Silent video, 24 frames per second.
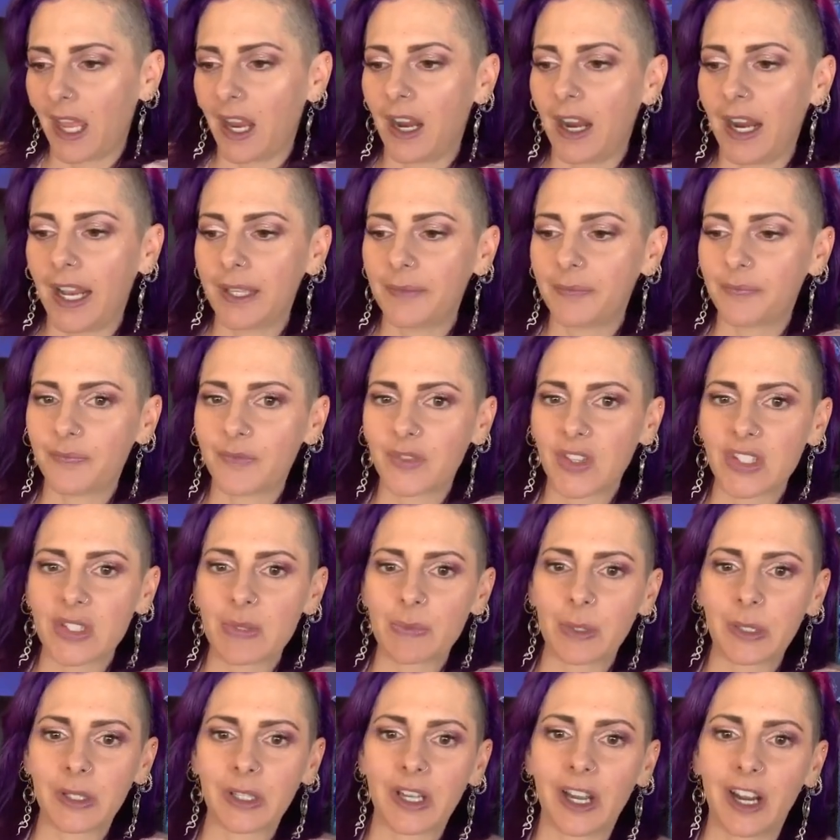All right, let's
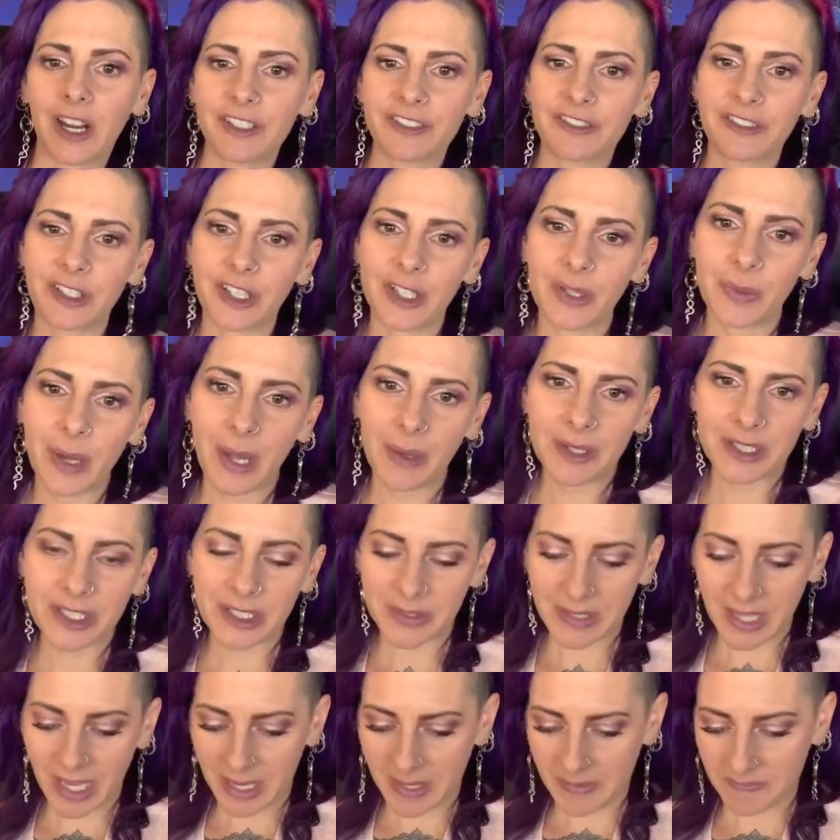pull a card for you while we
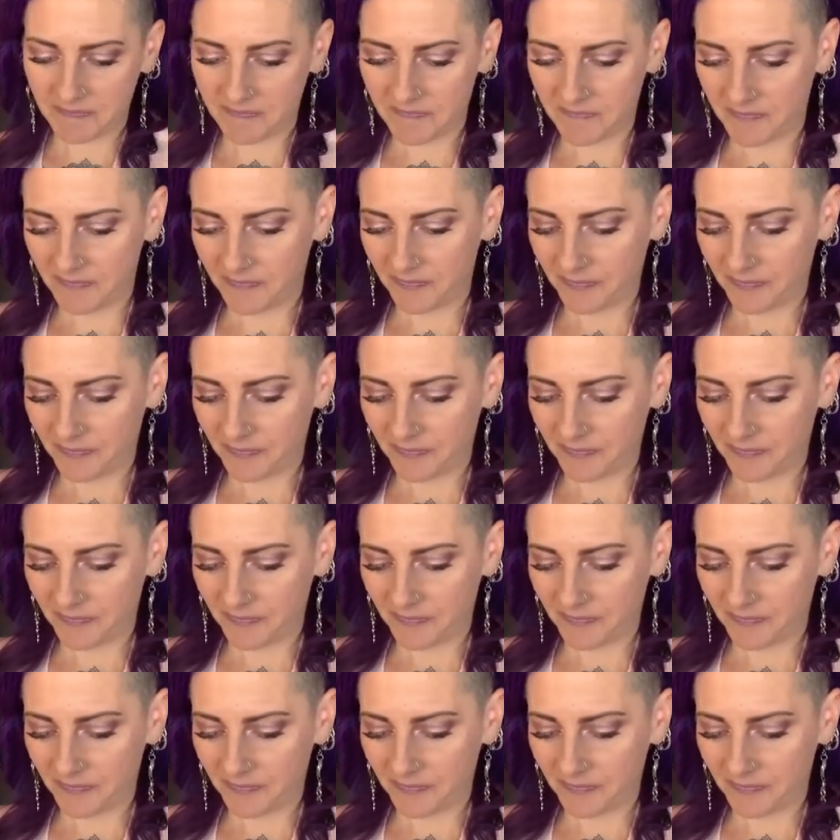do that.